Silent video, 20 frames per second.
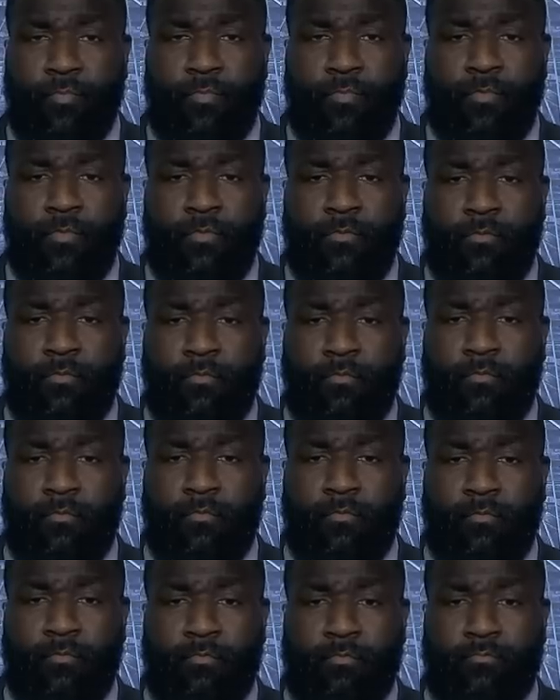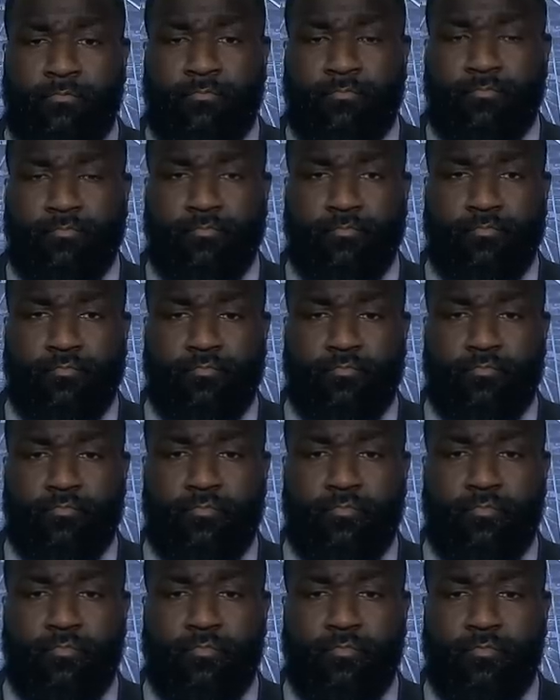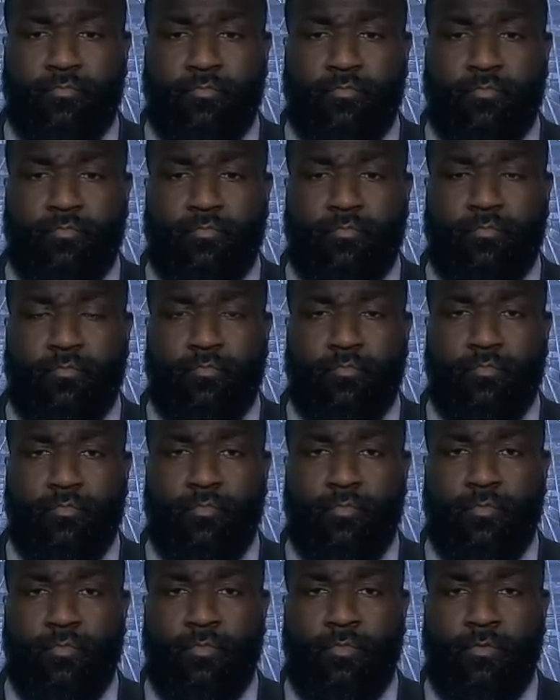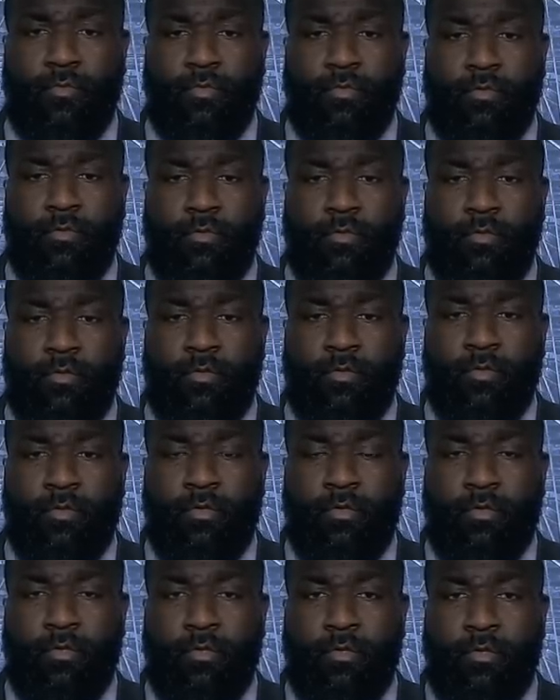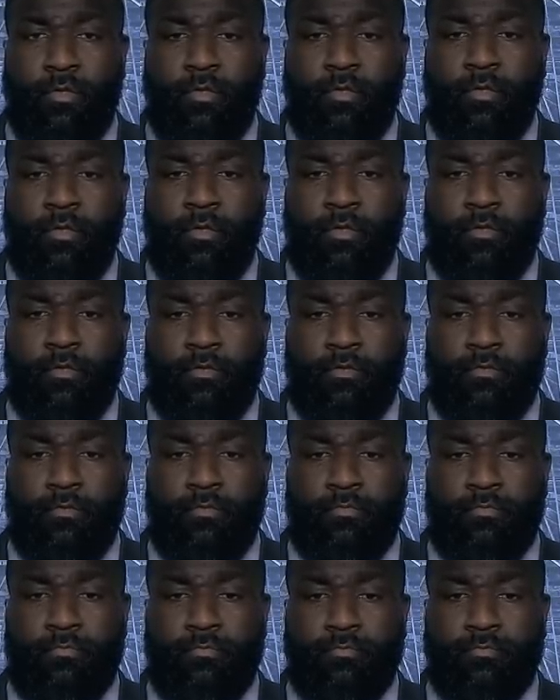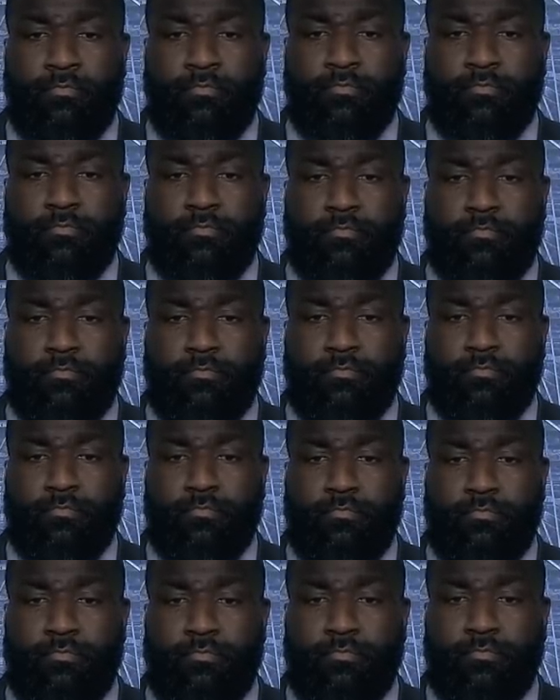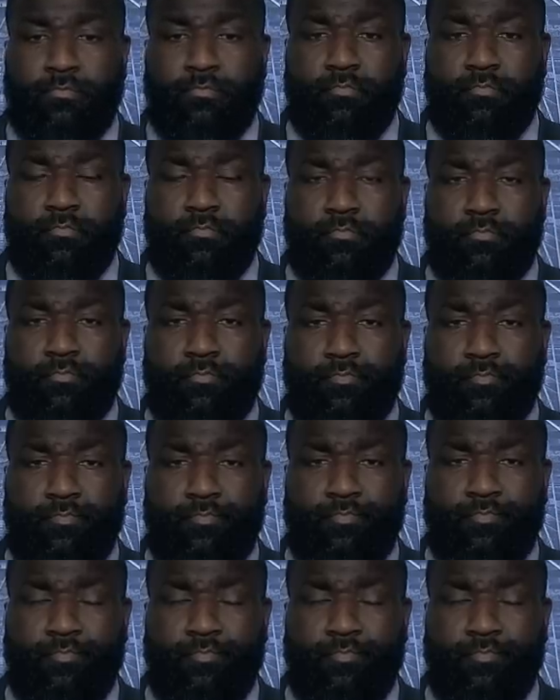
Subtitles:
[no speech]